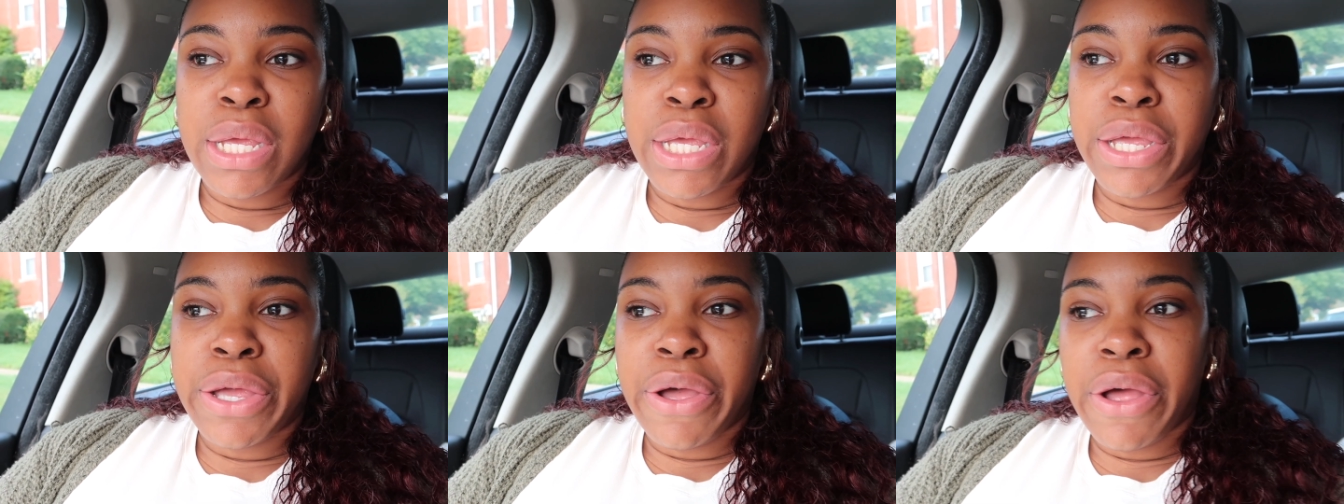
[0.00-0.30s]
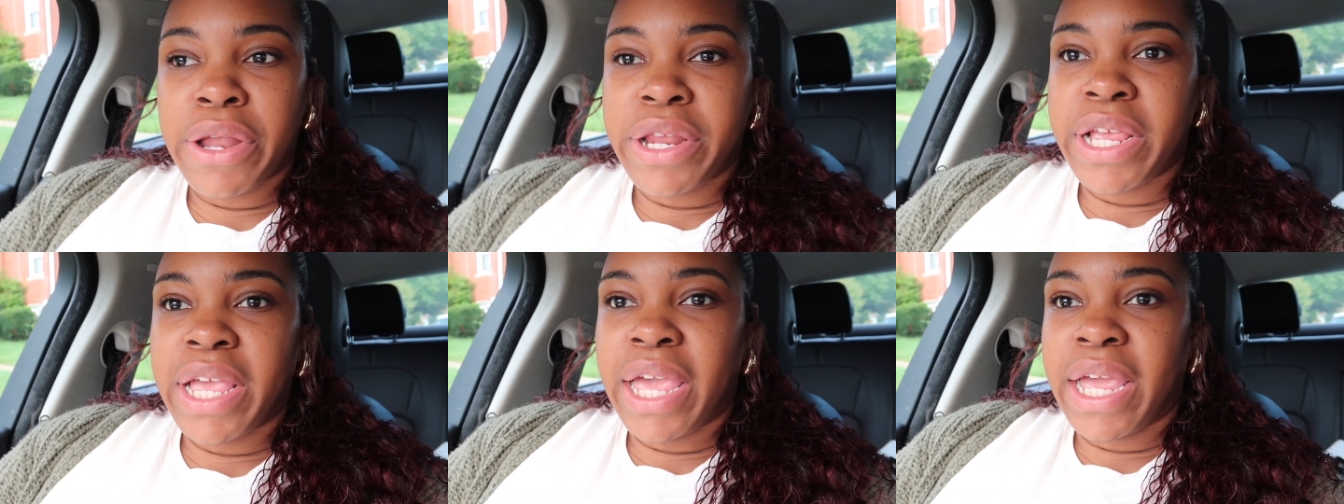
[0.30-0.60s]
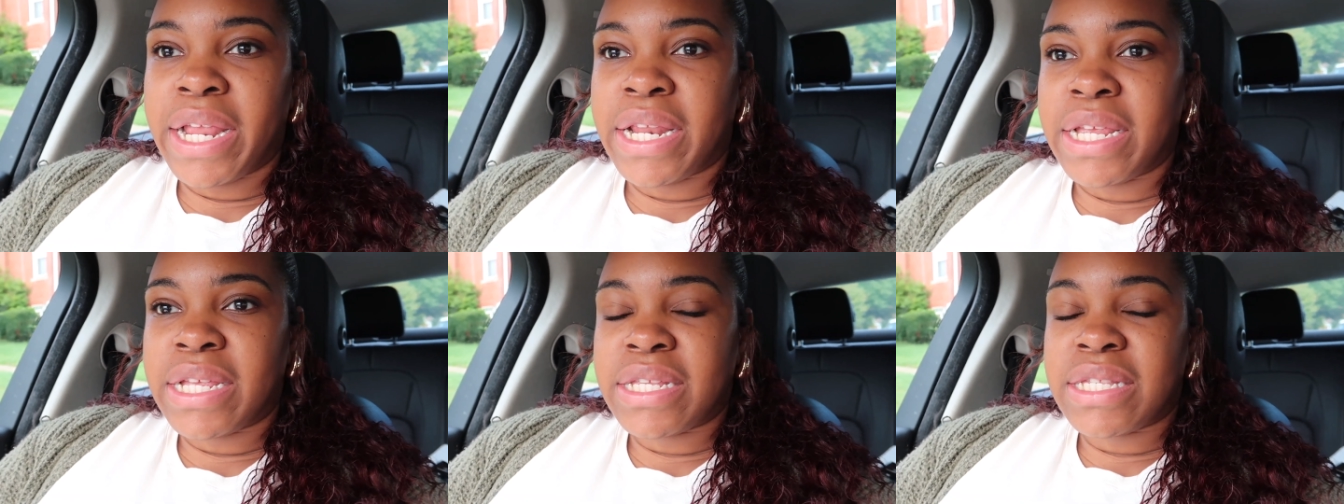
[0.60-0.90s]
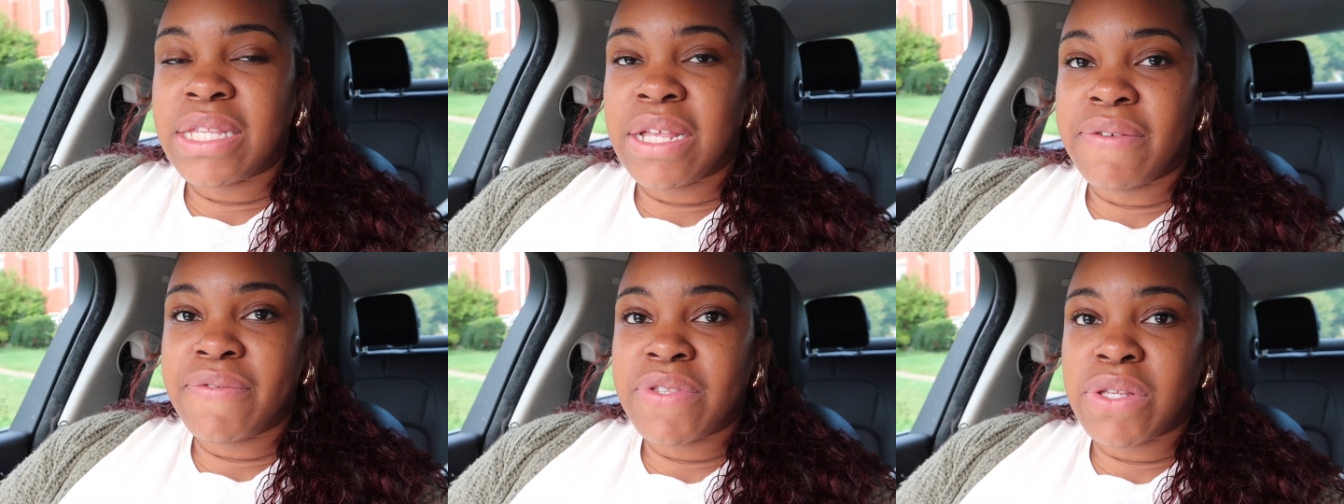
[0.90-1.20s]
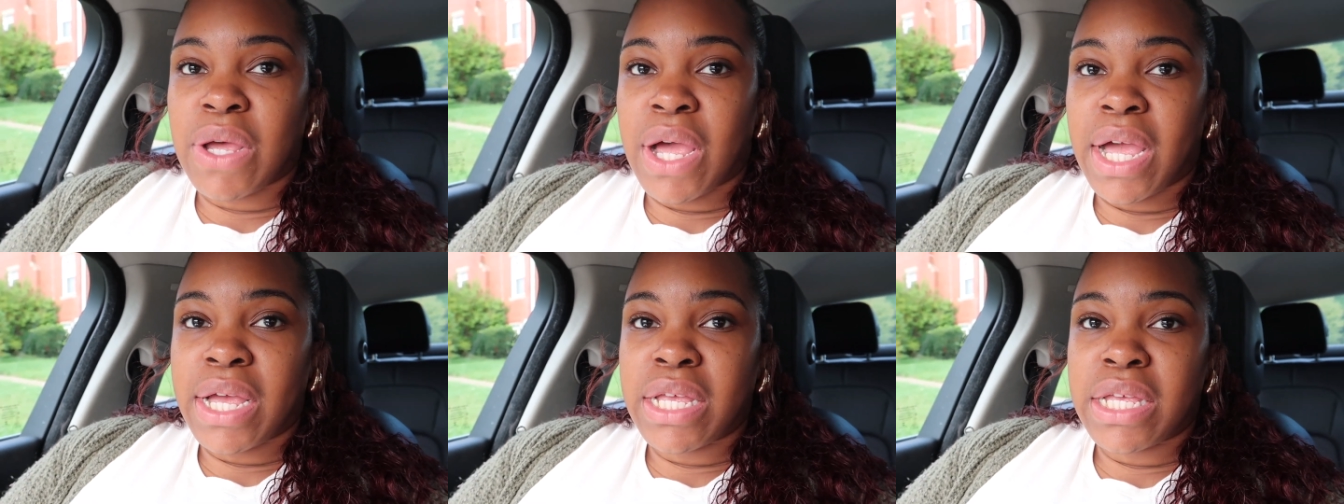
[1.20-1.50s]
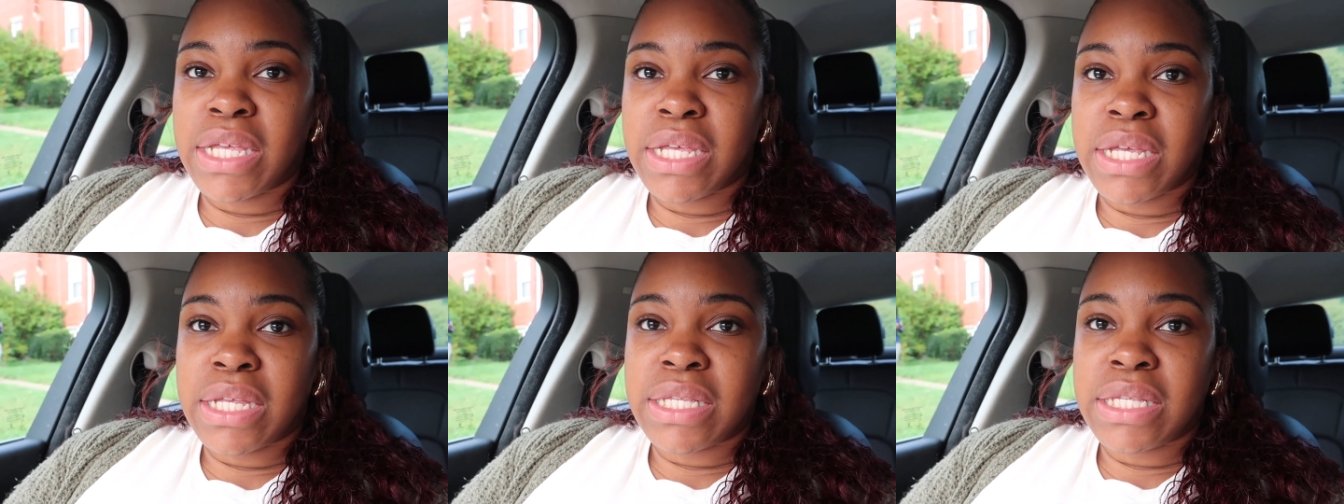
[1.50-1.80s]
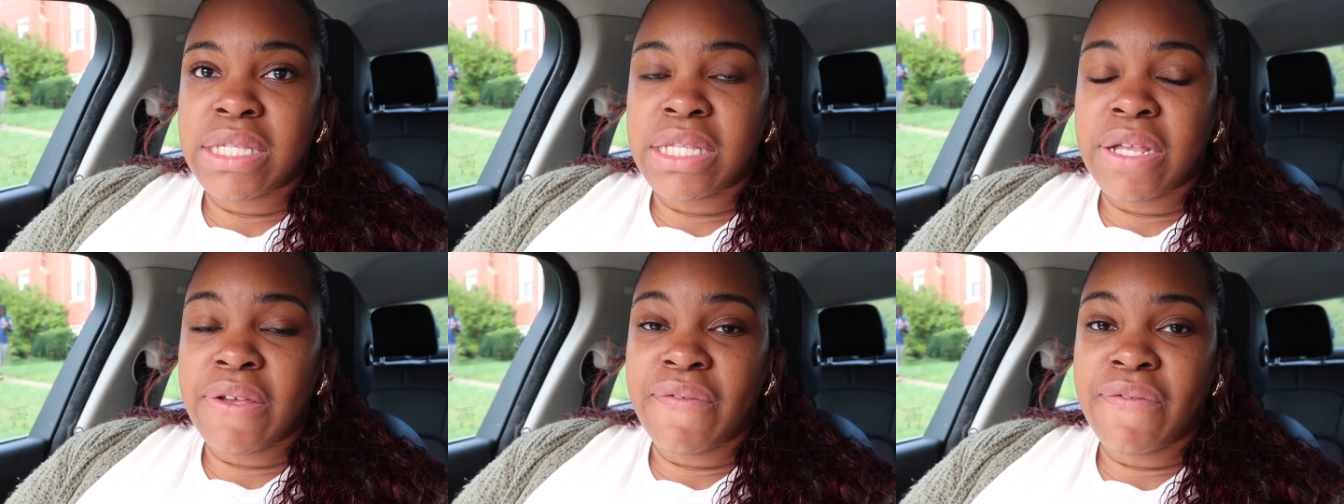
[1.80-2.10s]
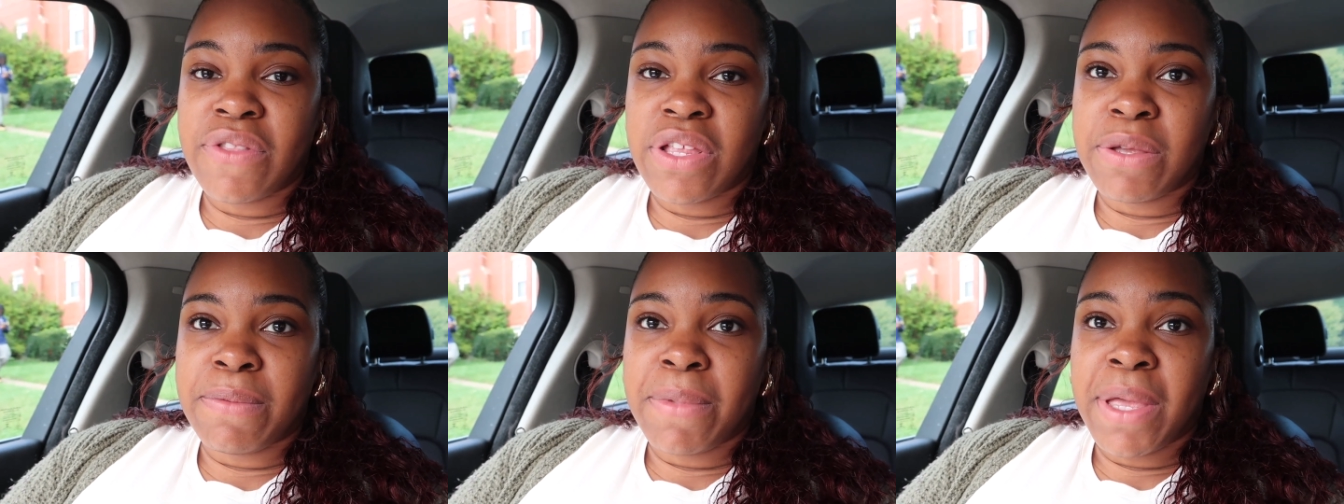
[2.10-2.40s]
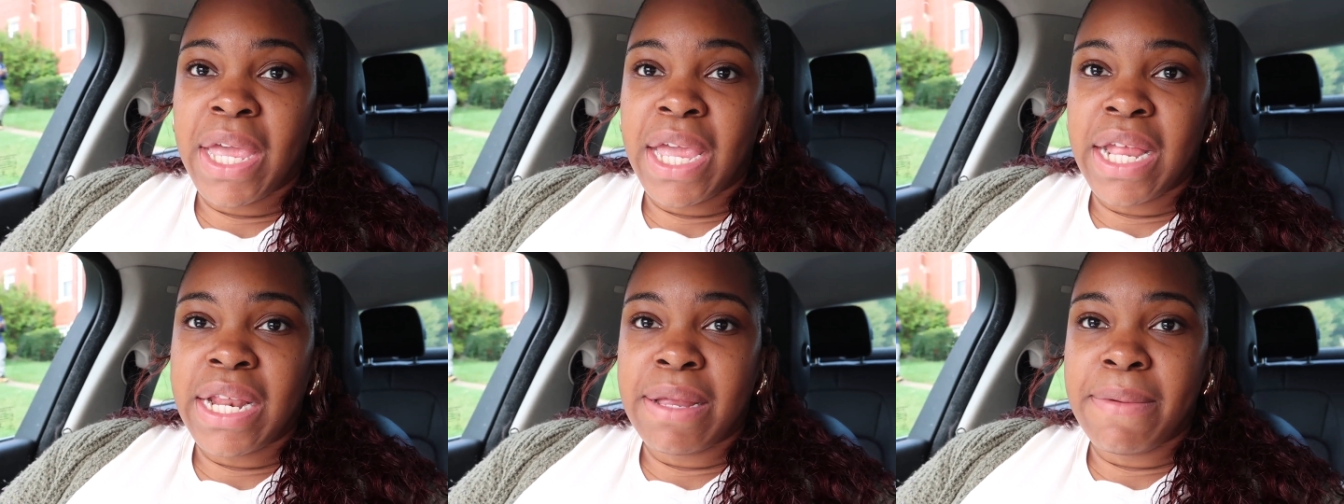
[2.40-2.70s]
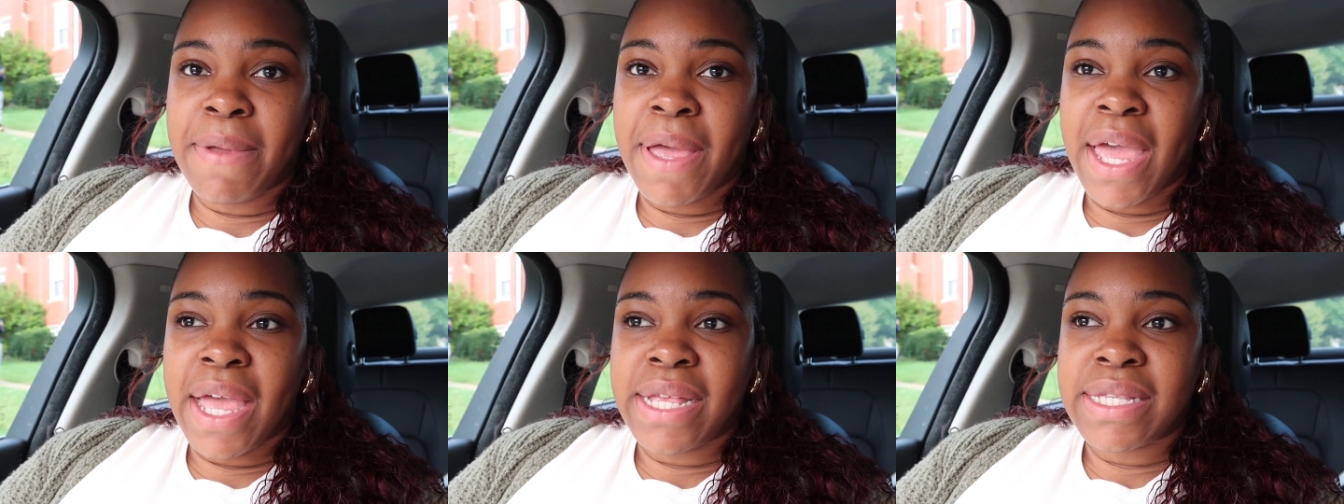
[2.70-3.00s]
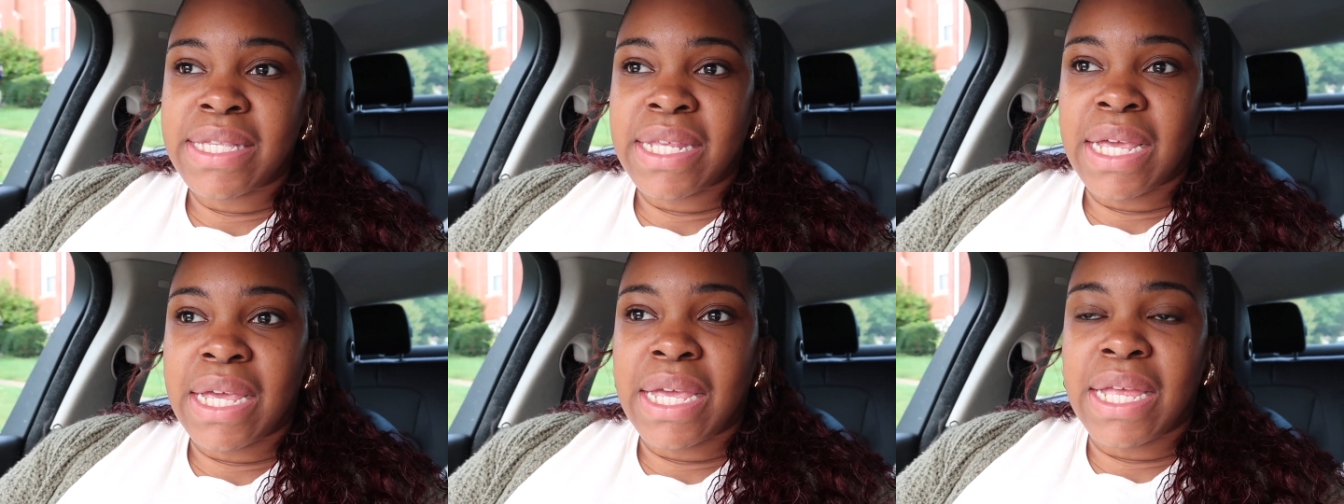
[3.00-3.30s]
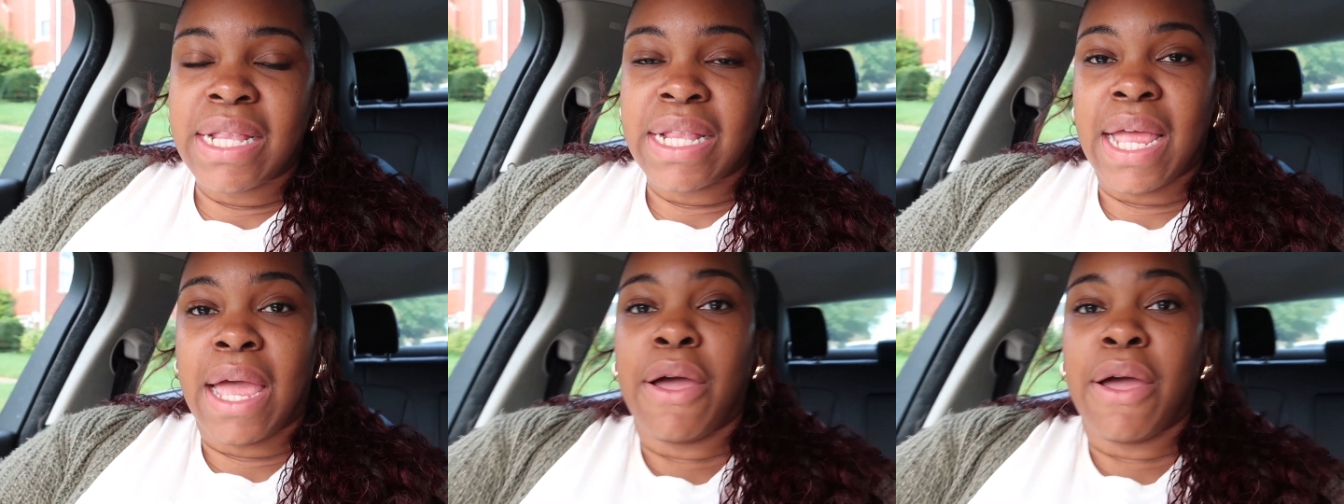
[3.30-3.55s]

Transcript: get all the candy and stuff so I can stuff them candy bags and get